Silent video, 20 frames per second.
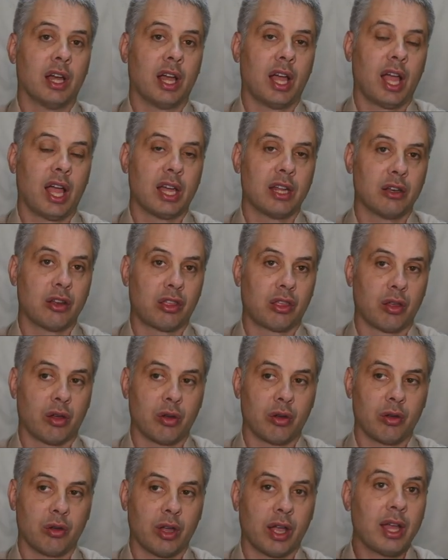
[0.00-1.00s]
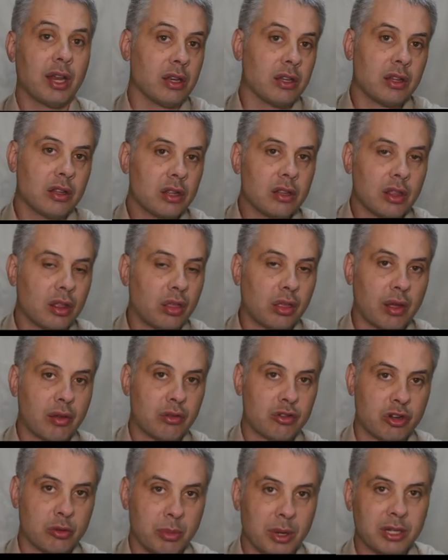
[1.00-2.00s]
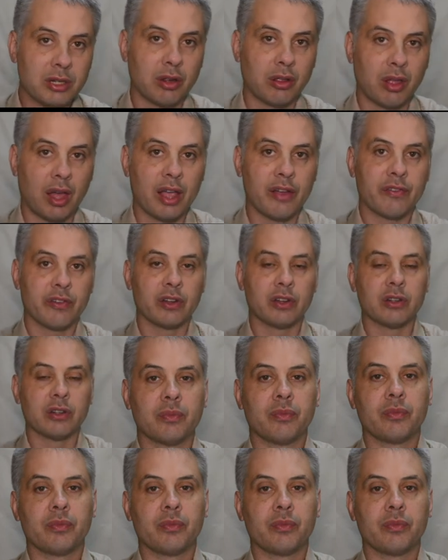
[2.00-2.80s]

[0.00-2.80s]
And so, again, this saves tremendous effort